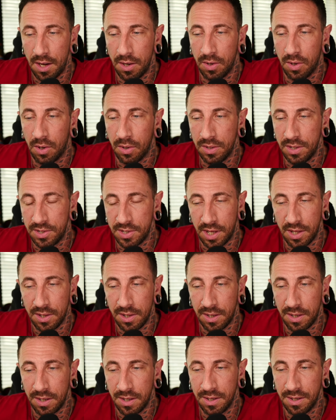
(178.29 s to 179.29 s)
all these
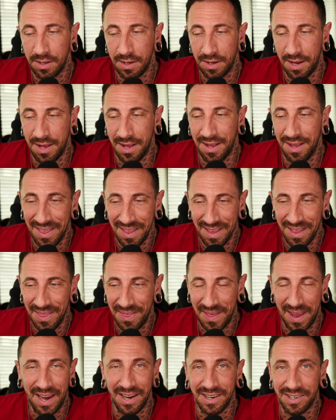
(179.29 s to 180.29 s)
other
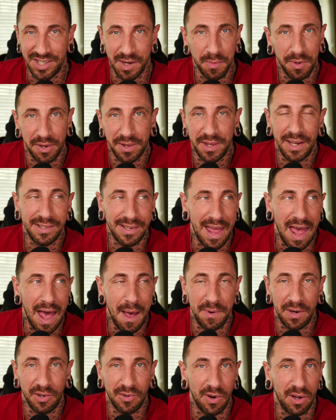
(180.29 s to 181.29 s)
things, similar things that
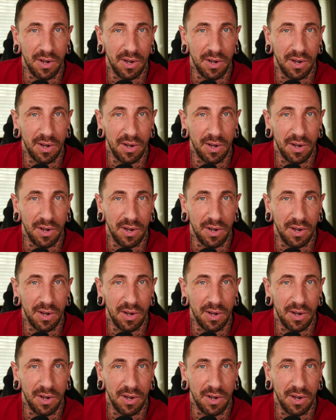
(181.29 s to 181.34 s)
happen across the